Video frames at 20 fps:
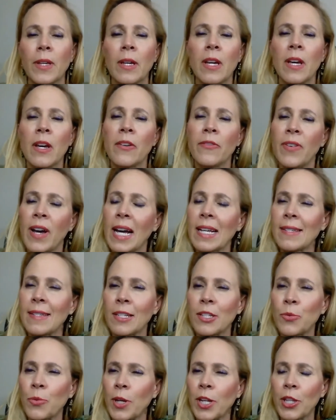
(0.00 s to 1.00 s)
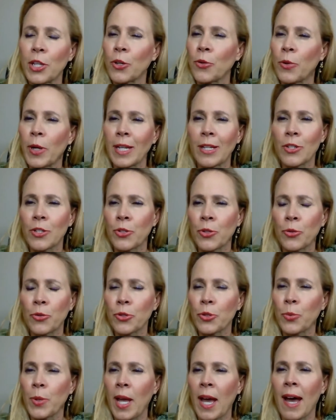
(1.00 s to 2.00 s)
Fasting is one of the greatest tools we
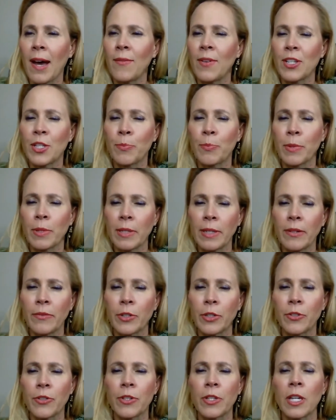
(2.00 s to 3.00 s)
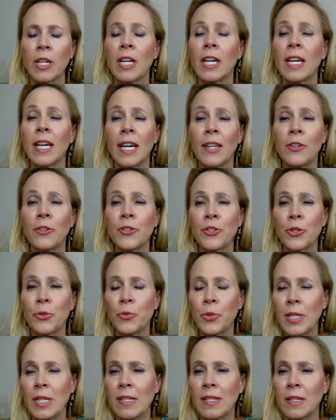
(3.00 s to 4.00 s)
have as believers, and there's a
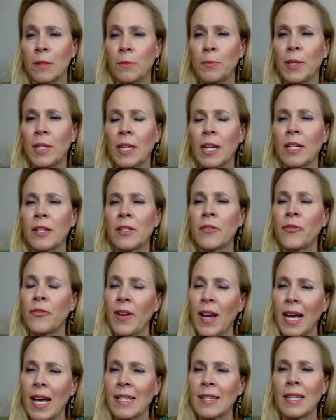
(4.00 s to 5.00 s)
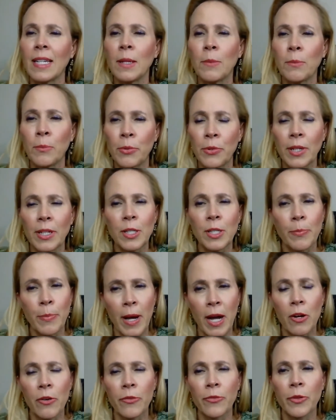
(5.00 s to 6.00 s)
reason, because fasting brings
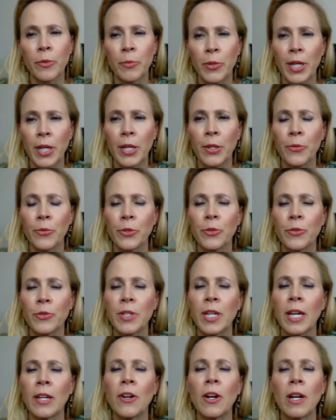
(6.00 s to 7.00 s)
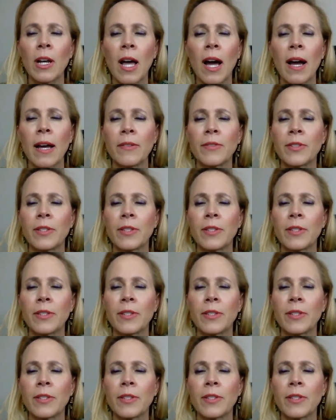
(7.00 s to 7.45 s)
powerful breakthroughs in our lives.